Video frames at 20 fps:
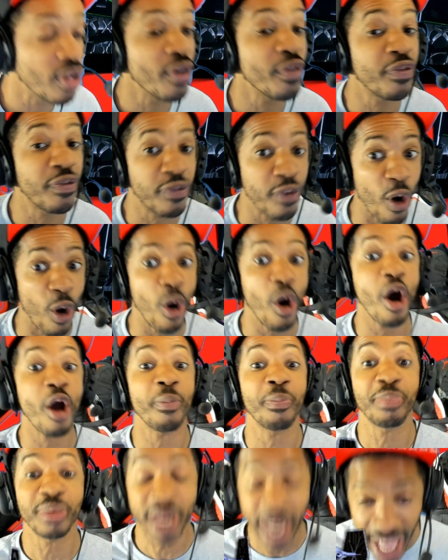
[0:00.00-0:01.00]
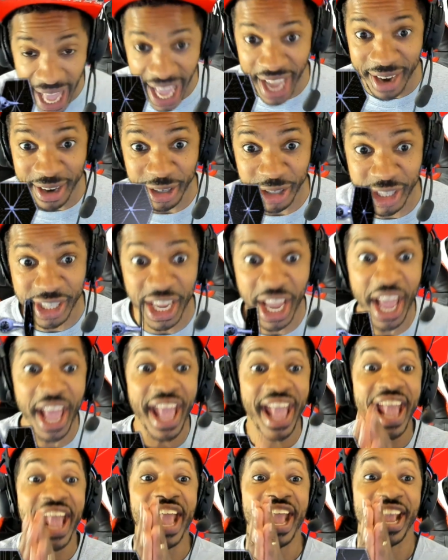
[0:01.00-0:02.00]
for players."
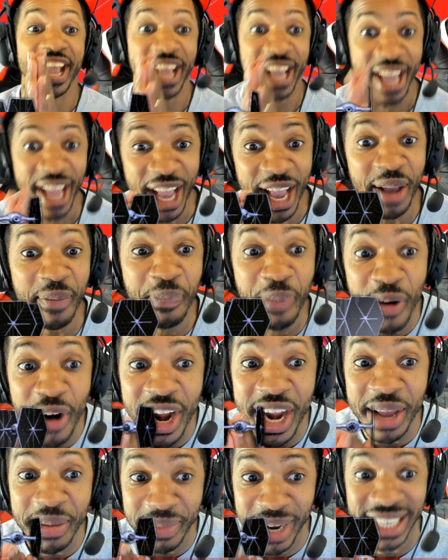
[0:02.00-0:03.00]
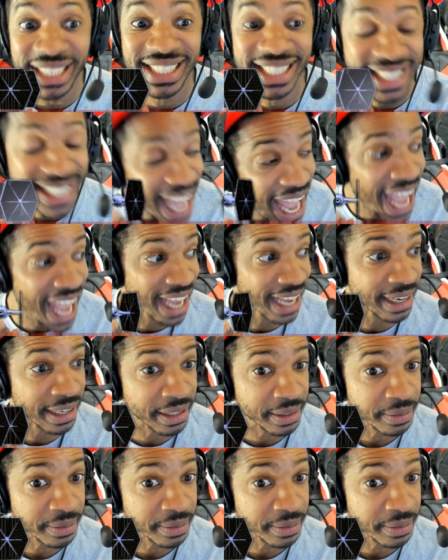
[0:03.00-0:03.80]
He pretty much said,